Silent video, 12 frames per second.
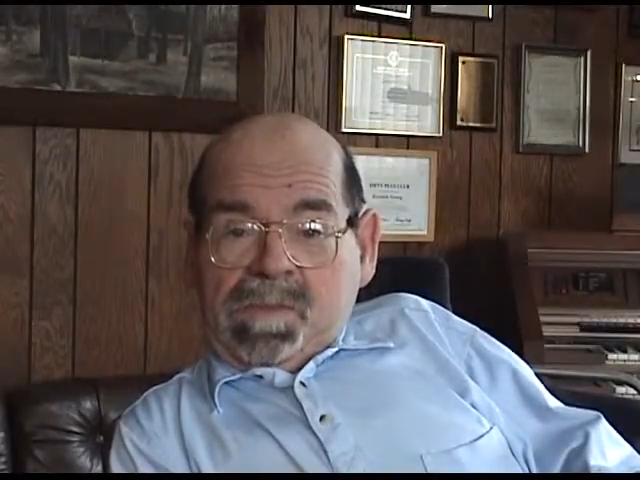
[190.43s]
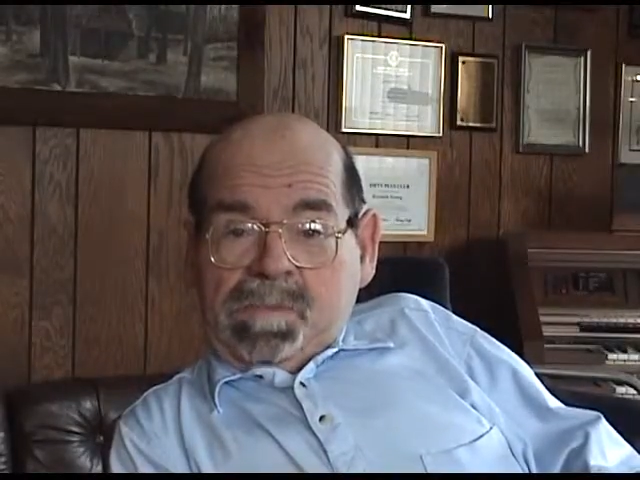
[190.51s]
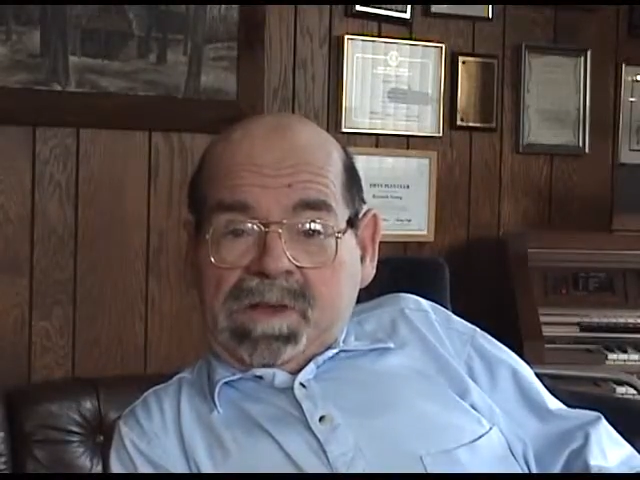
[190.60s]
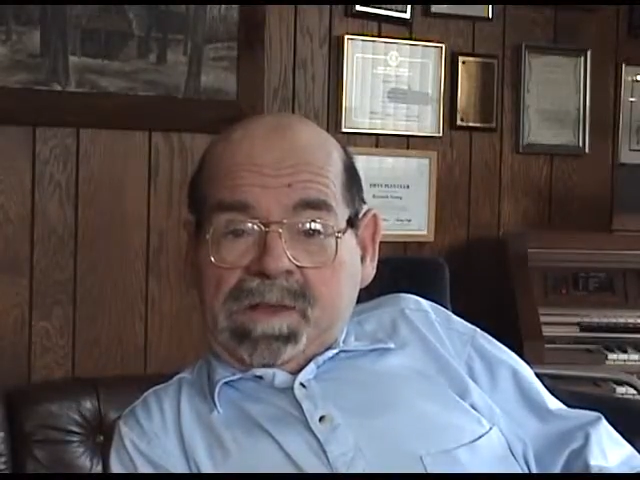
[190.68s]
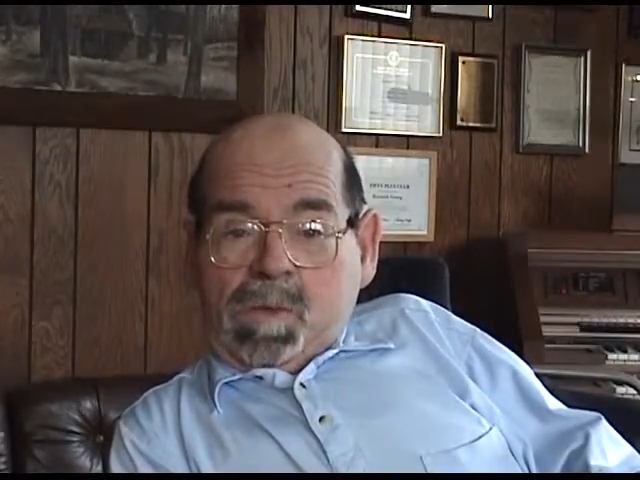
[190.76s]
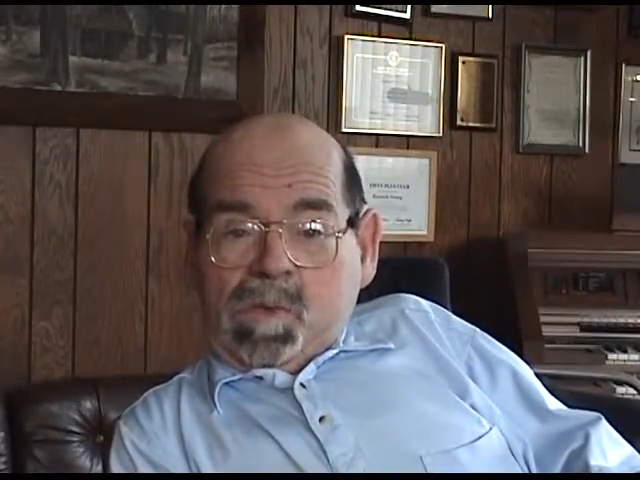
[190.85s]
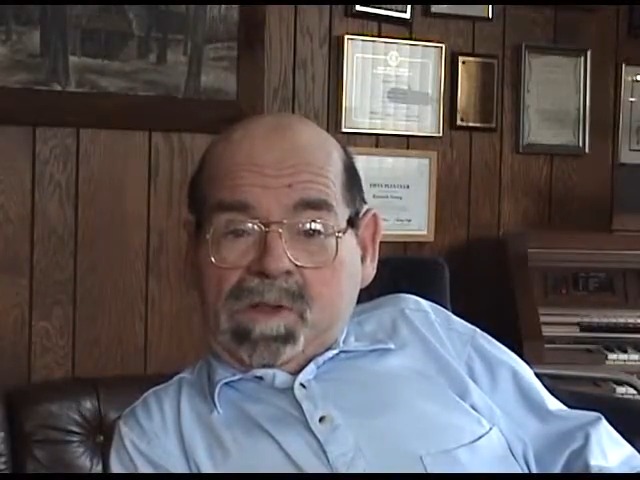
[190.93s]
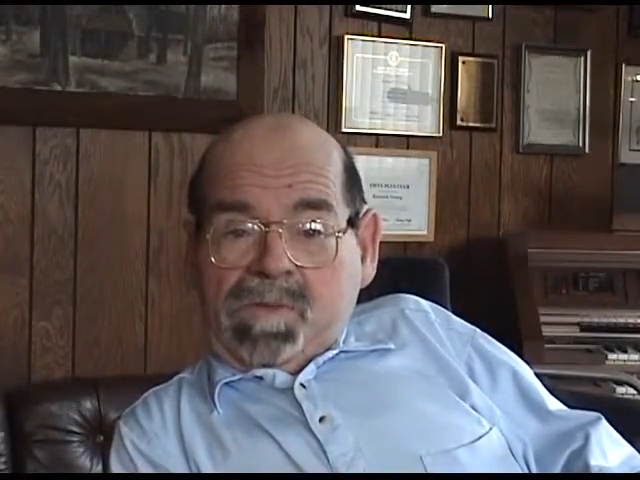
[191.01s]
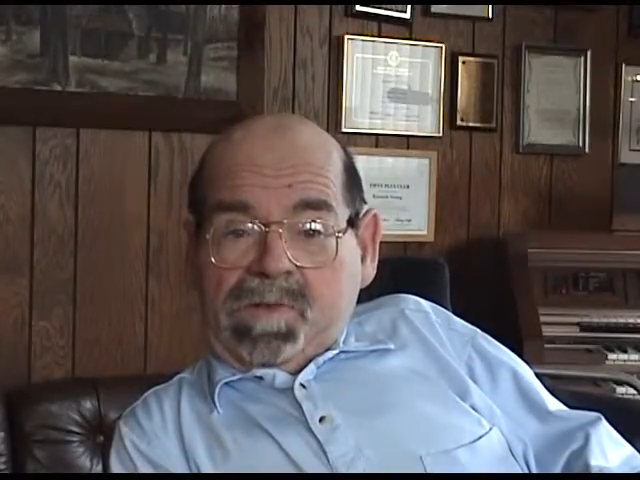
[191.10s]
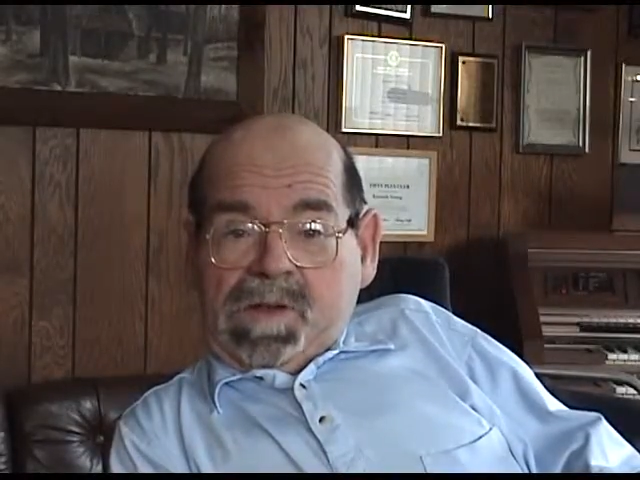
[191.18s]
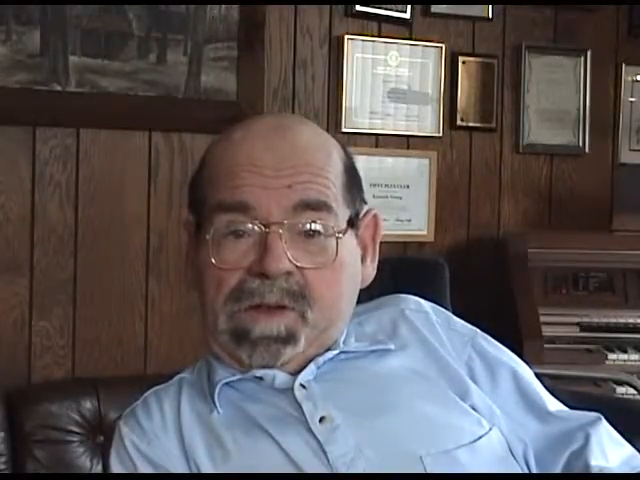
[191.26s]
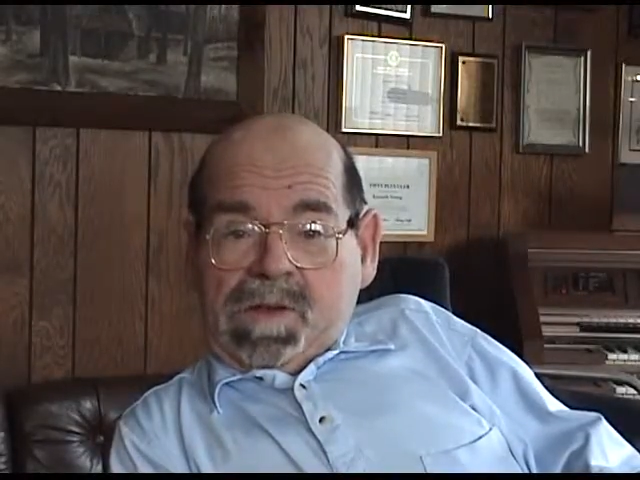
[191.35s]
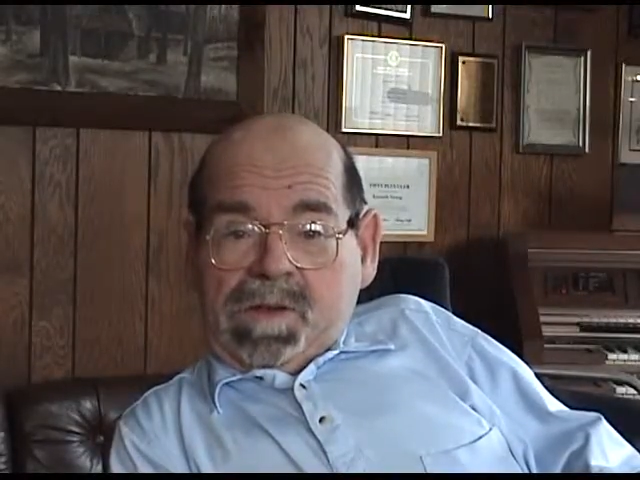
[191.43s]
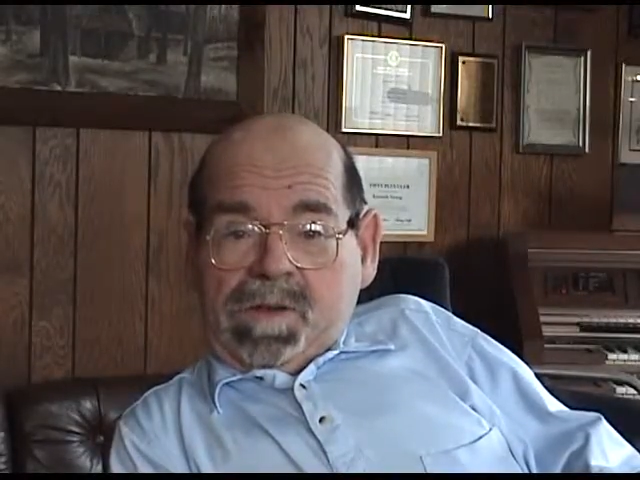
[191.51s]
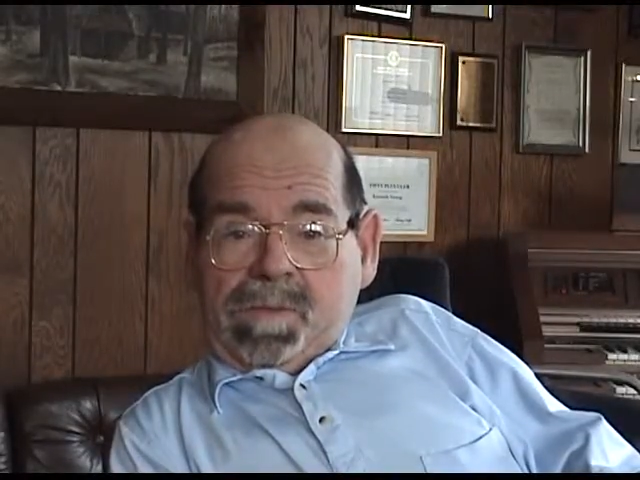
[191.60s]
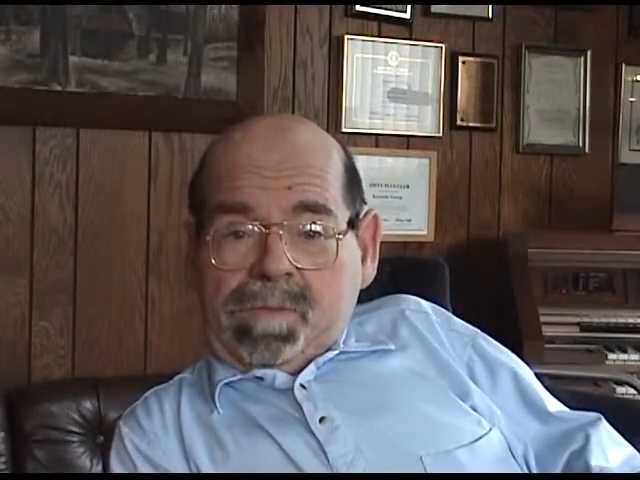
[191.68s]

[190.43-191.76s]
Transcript: by the will of God.